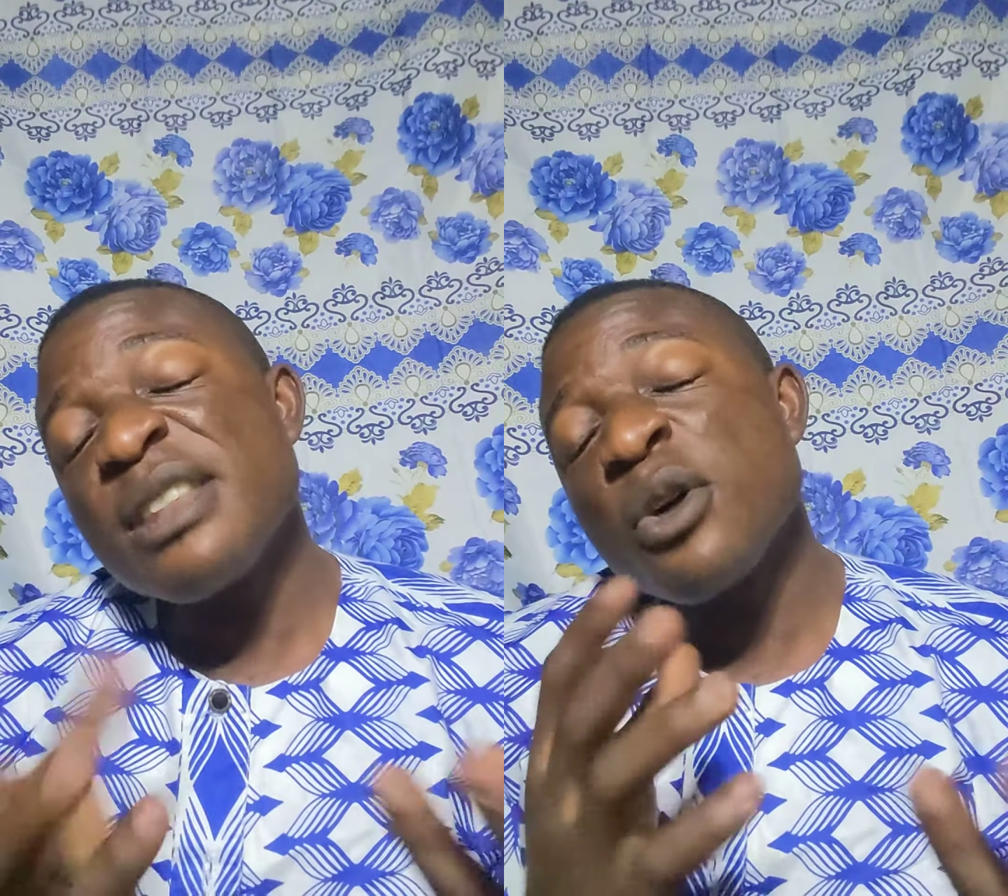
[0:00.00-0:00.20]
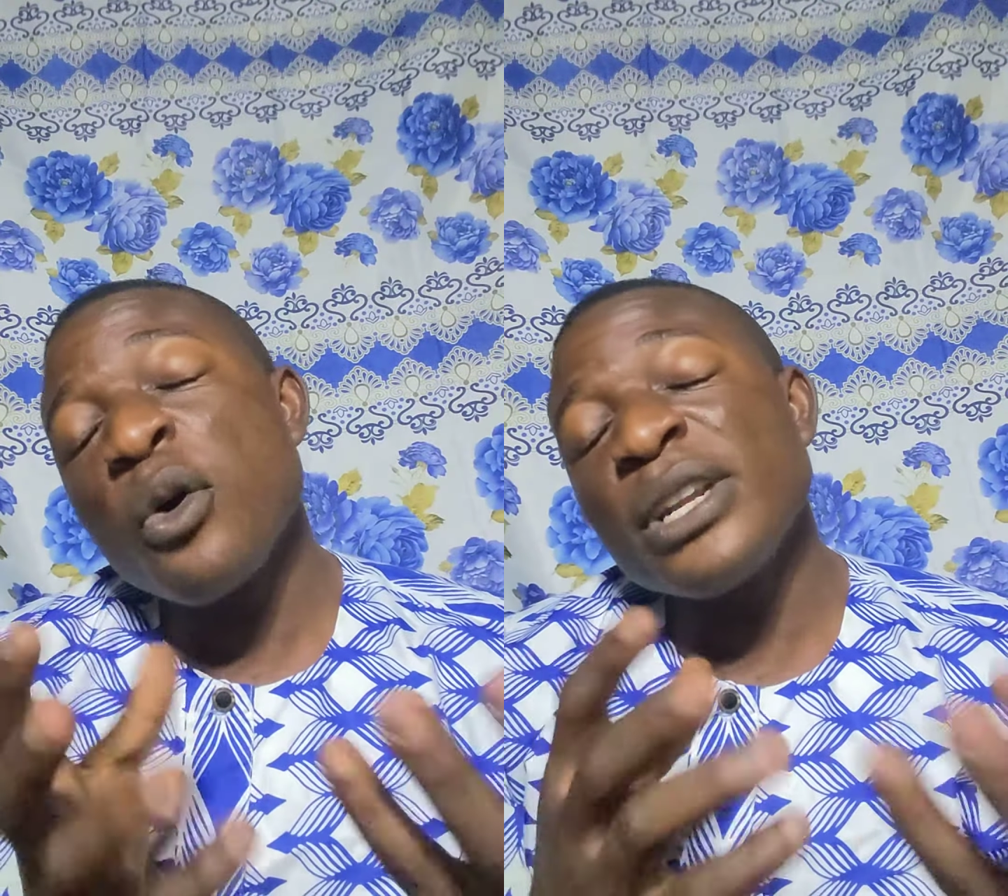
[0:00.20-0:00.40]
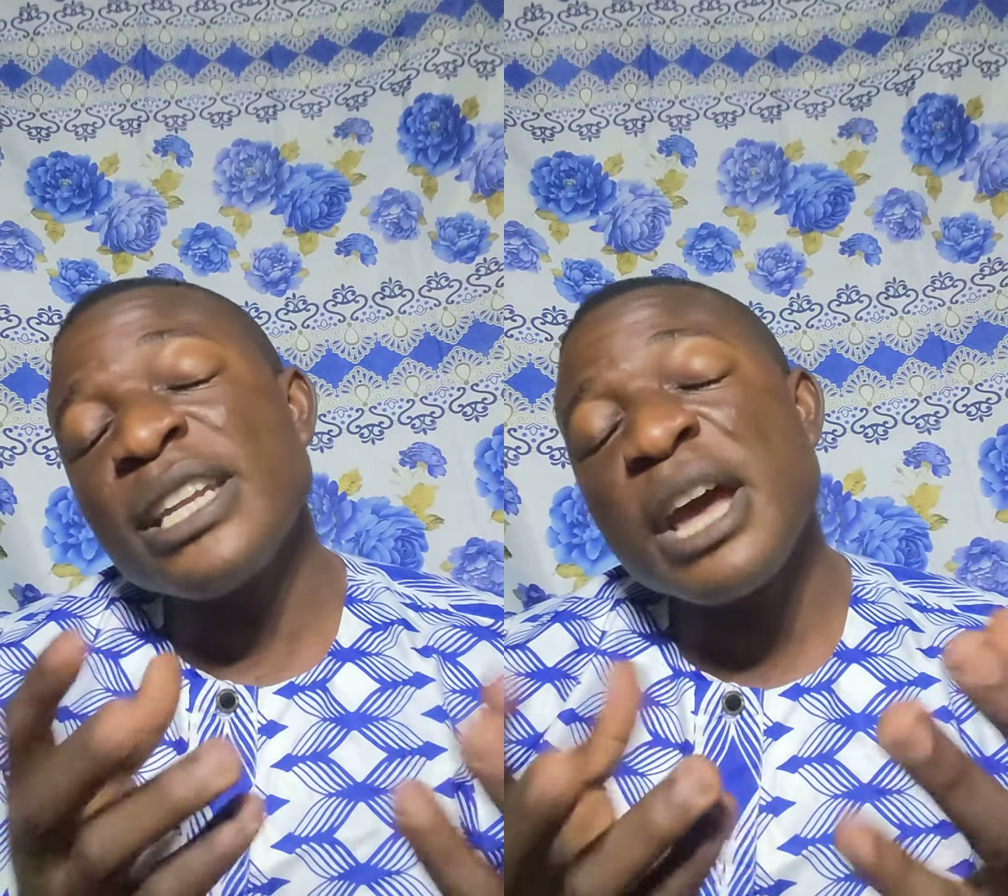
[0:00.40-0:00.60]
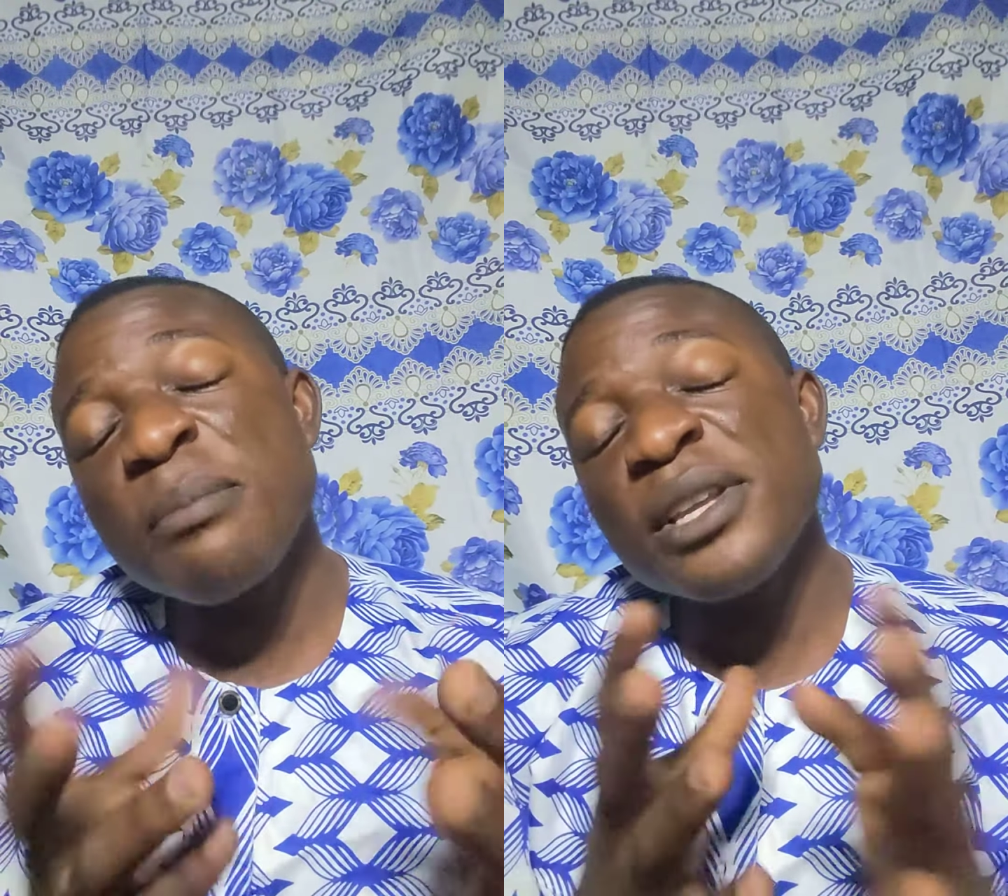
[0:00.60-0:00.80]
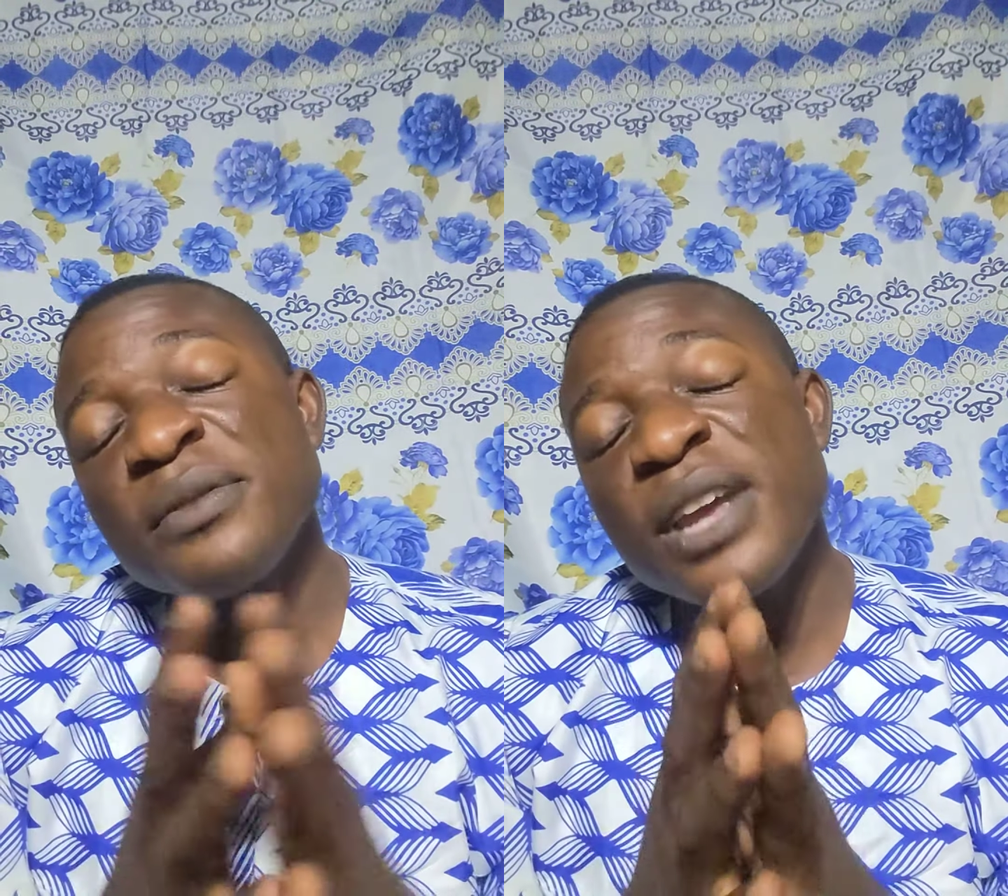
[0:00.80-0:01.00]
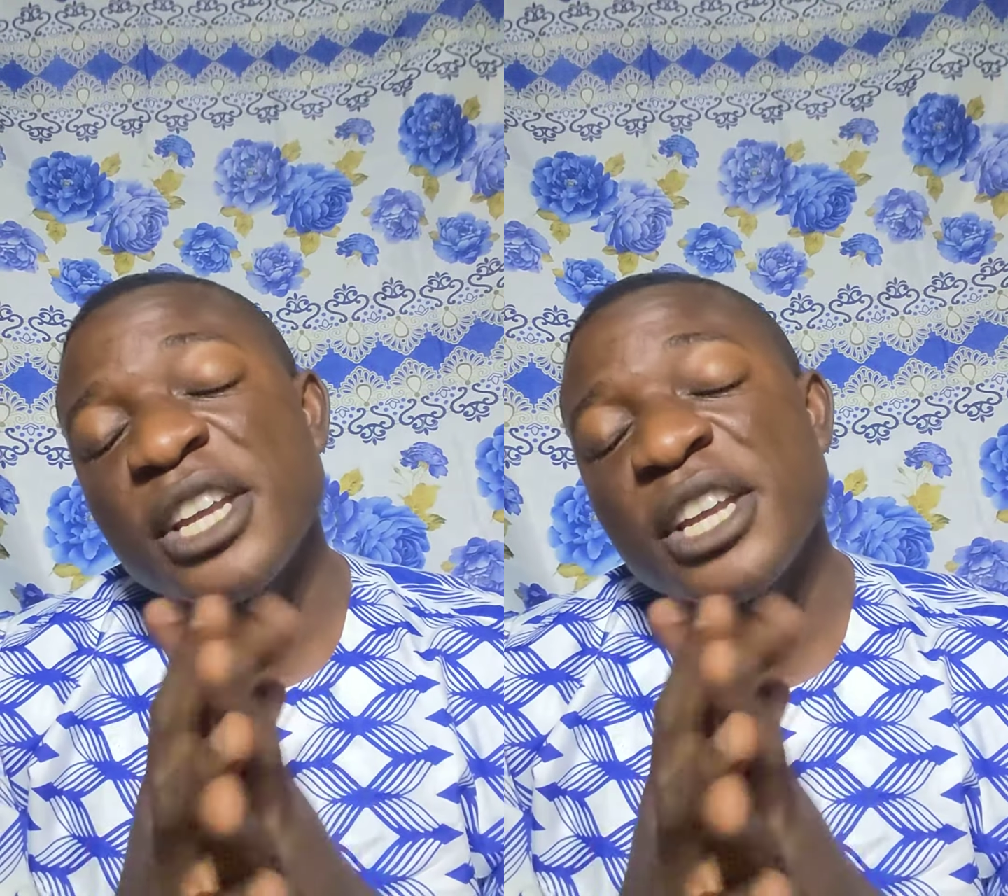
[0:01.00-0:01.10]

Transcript: northern hemisphere